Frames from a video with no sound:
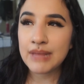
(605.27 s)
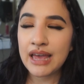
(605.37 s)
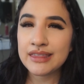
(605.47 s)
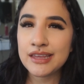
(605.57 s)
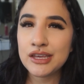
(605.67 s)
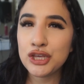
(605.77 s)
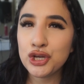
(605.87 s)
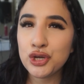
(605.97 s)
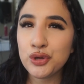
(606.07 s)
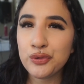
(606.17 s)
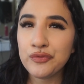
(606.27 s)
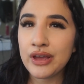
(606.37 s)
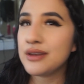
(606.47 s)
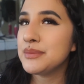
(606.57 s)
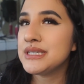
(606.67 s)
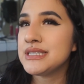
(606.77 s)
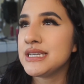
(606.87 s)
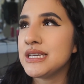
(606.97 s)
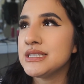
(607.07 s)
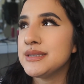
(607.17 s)
I think your vitamin
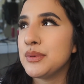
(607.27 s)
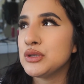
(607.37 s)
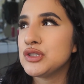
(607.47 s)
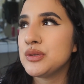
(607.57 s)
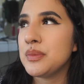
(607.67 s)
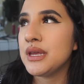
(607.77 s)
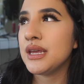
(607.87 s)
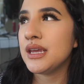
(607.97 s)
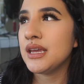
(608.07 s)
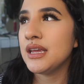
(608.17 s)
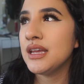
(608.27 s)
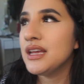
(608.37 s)
D is supposed to be